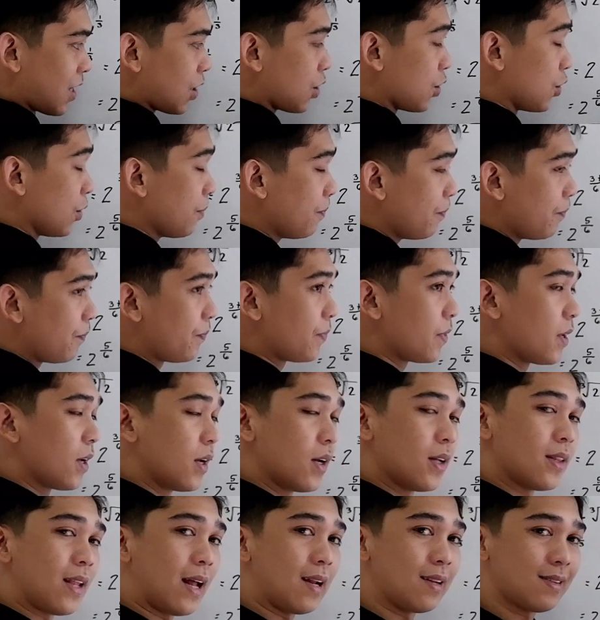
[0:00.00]
cubed,
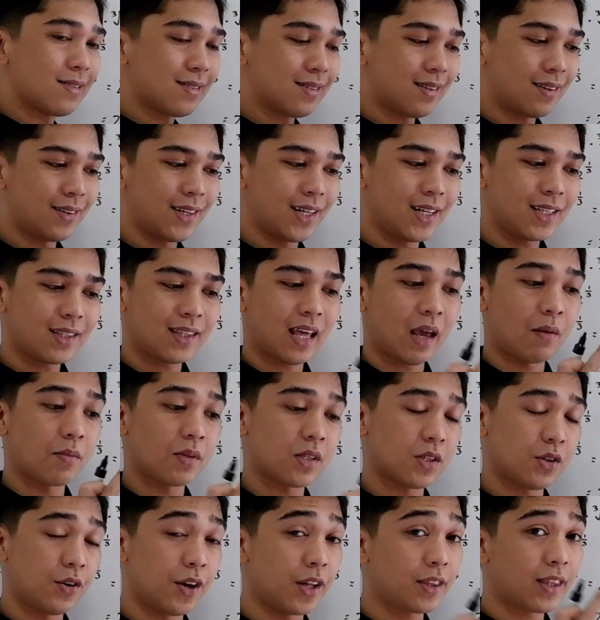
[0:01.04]
that is 3
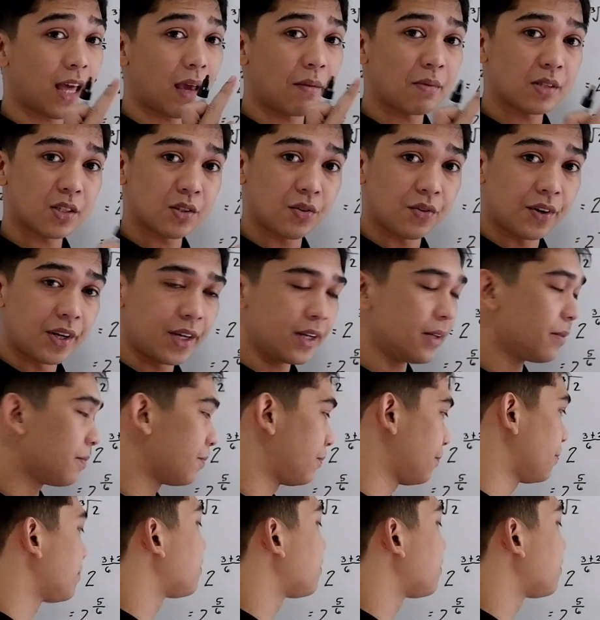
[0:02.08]
times 3 times 3,